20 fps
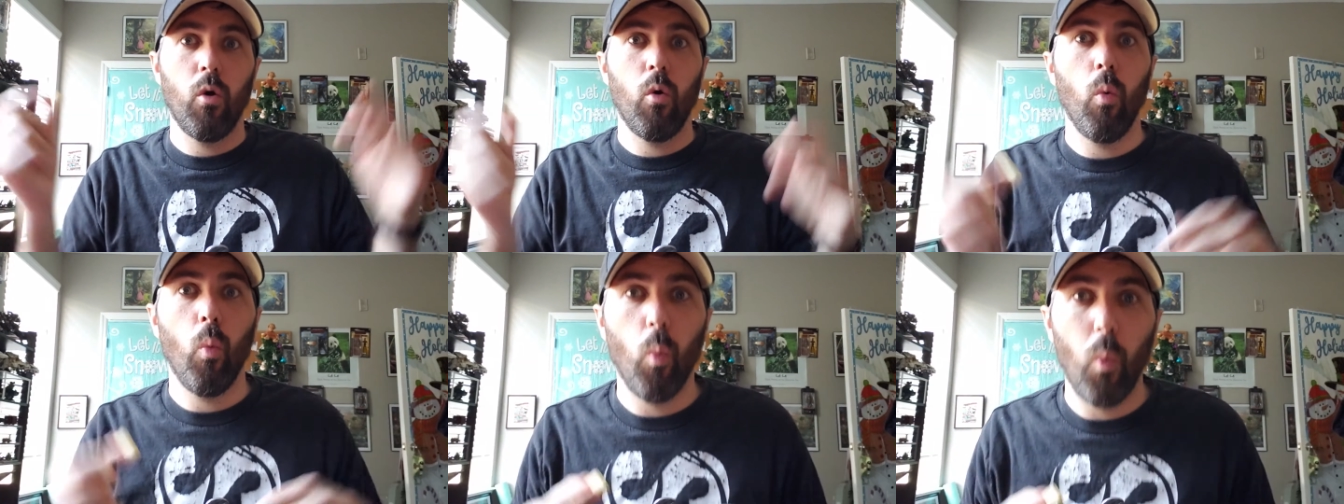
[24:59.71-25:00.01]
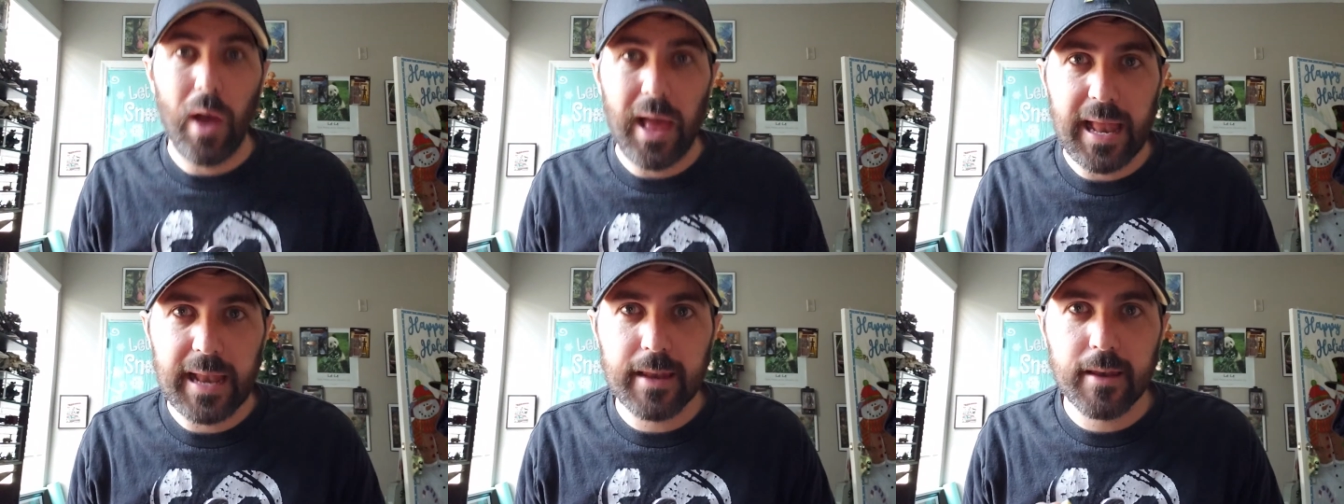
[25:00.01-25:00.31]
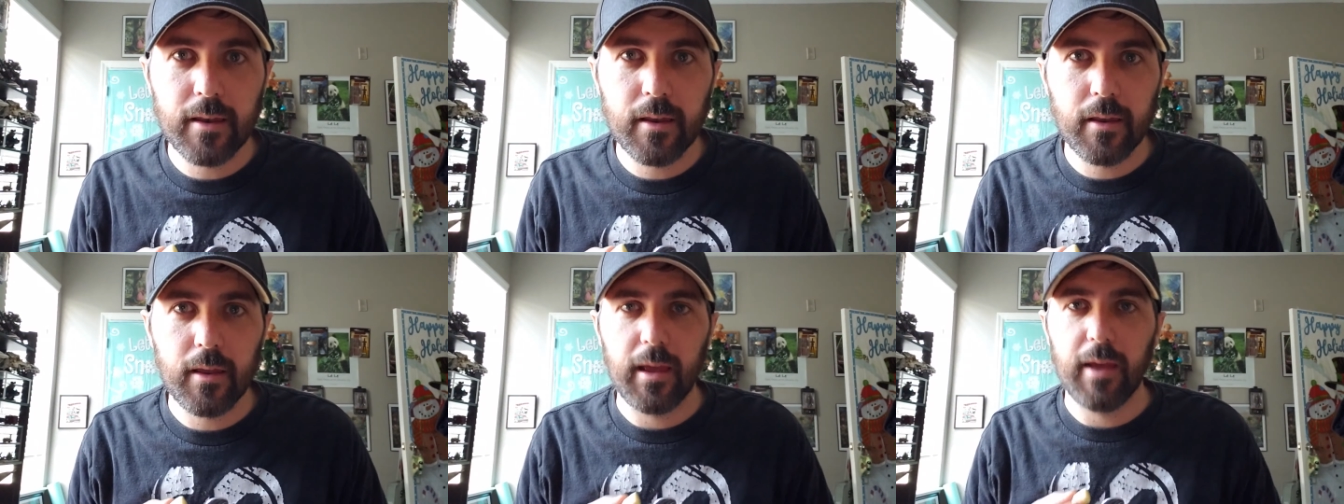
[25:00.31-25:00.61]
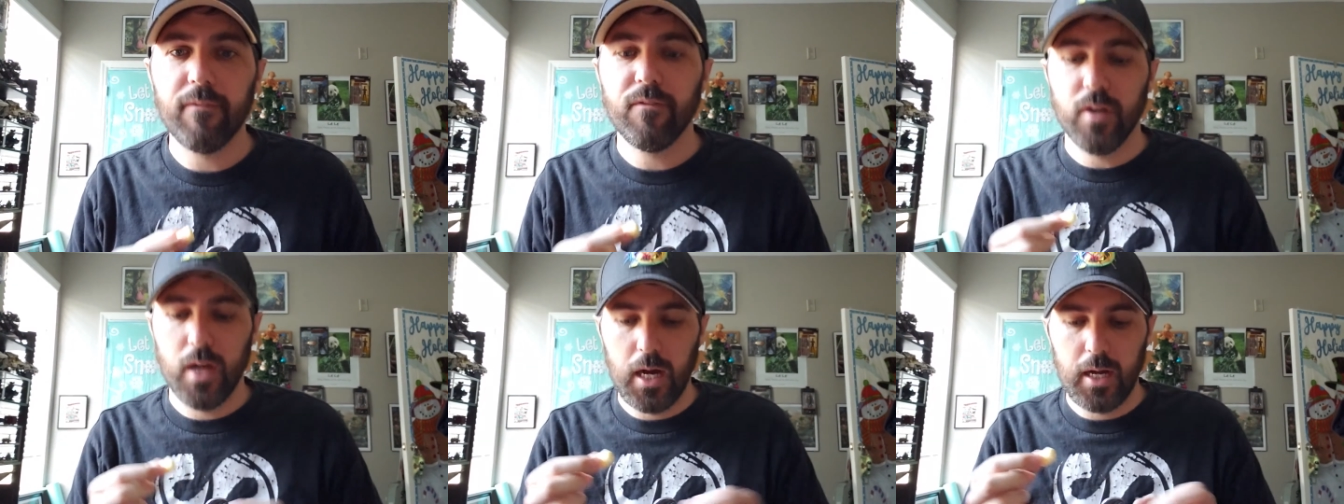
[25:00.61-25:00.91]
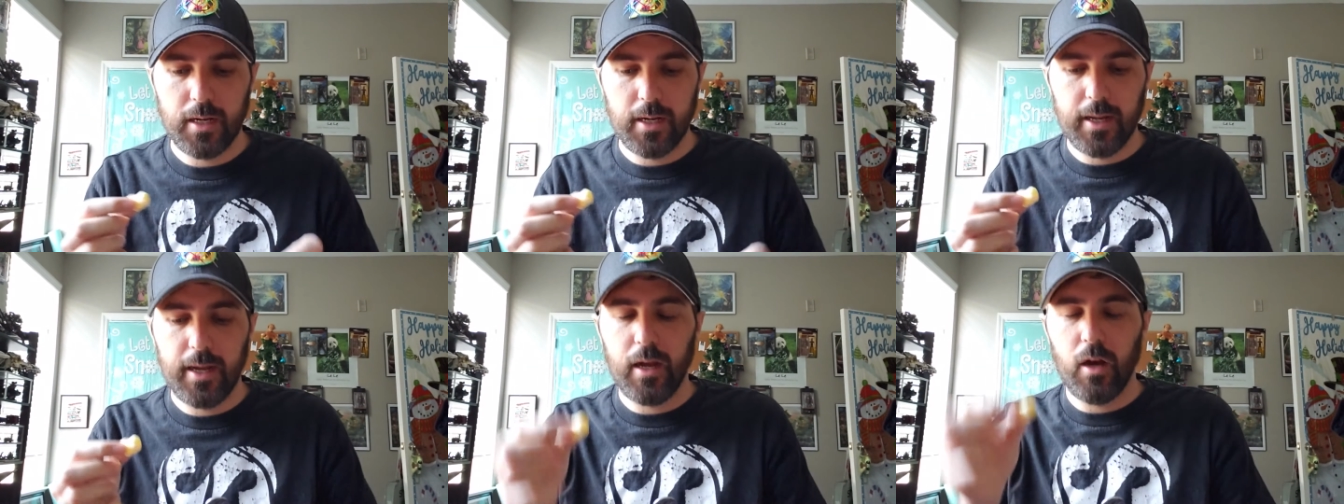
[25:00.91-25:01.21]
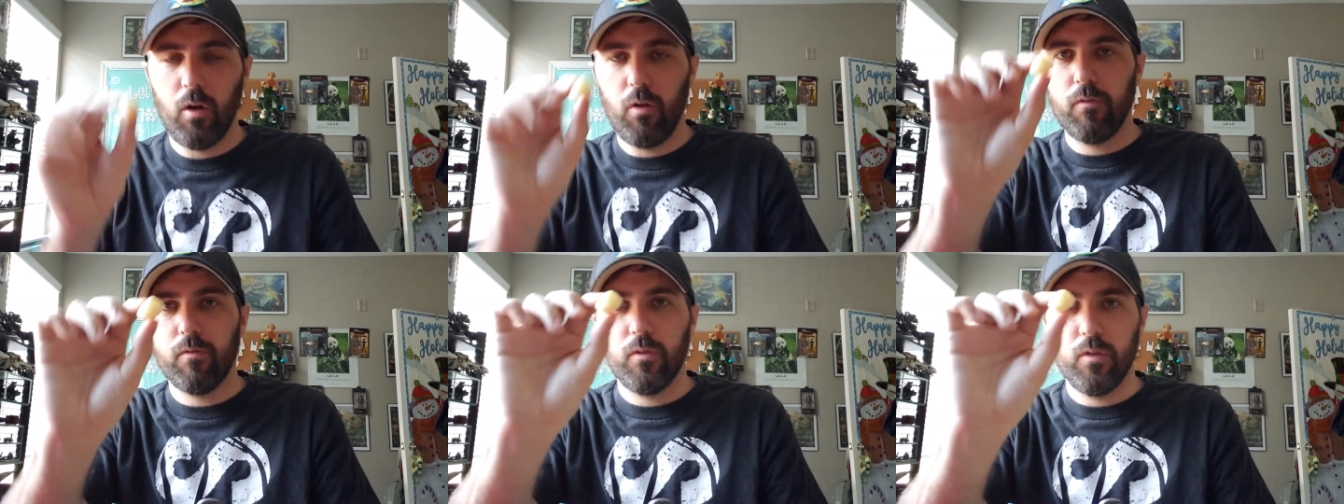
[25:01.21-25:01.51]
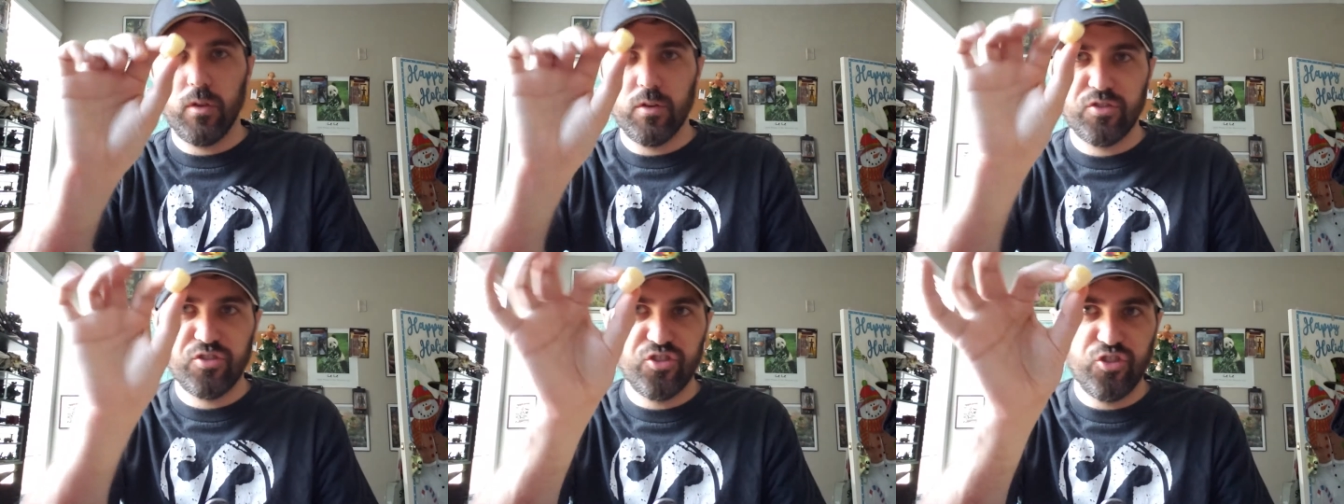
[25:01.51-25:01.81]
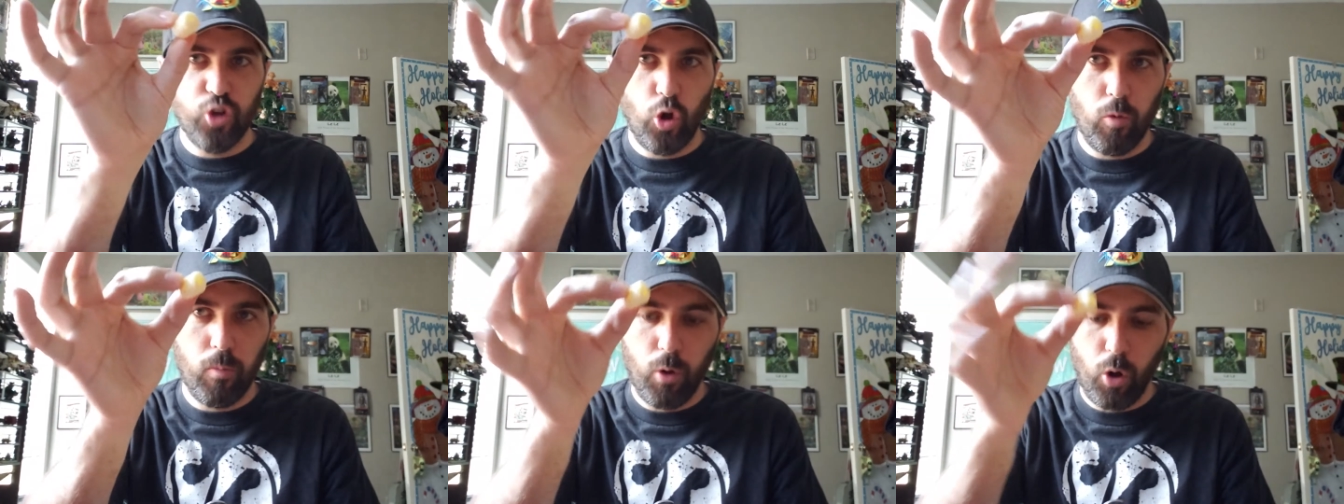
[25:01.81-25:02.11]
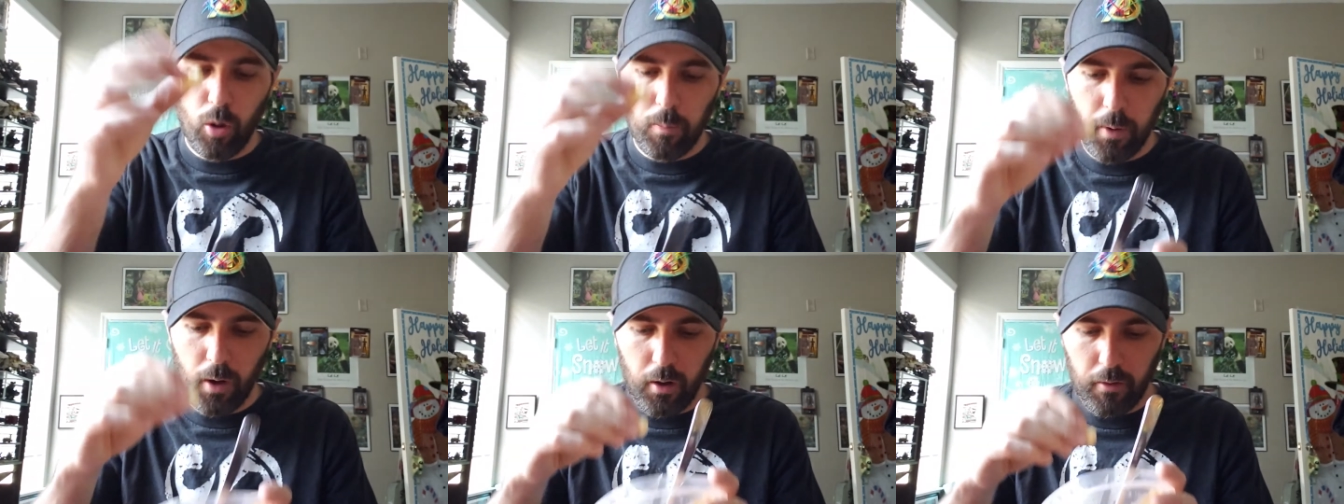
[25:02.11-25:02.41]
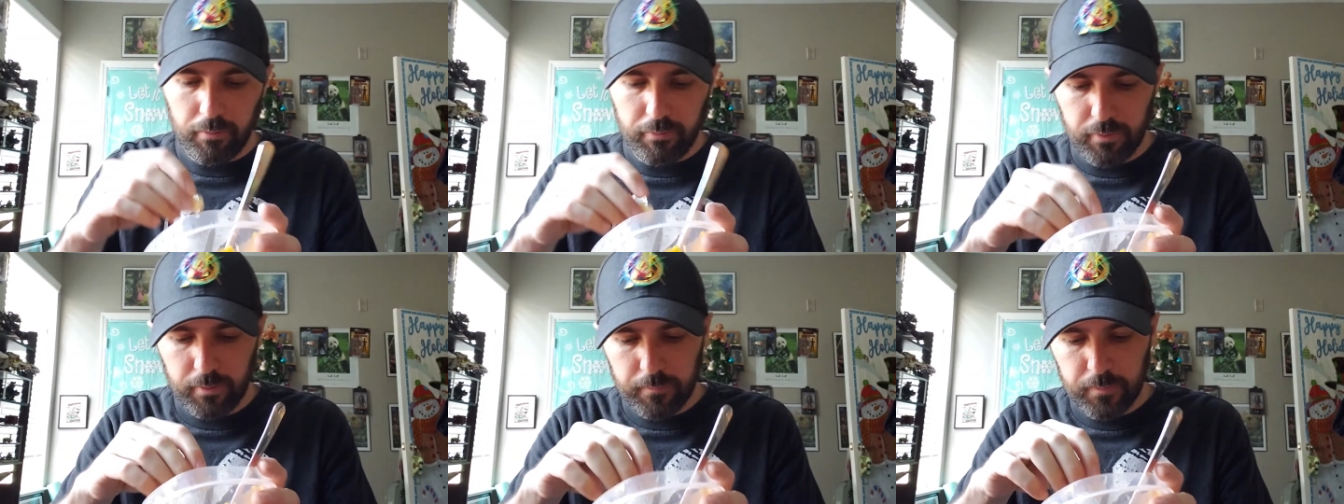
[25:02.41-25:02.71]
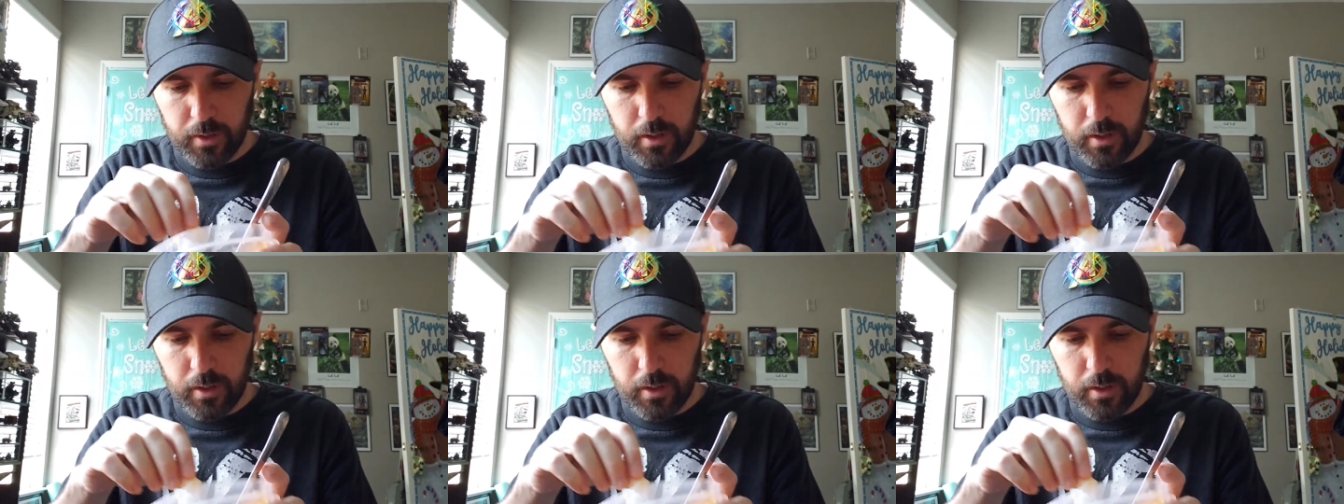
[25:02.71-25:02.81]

When, if not now, for the Snowball Puff?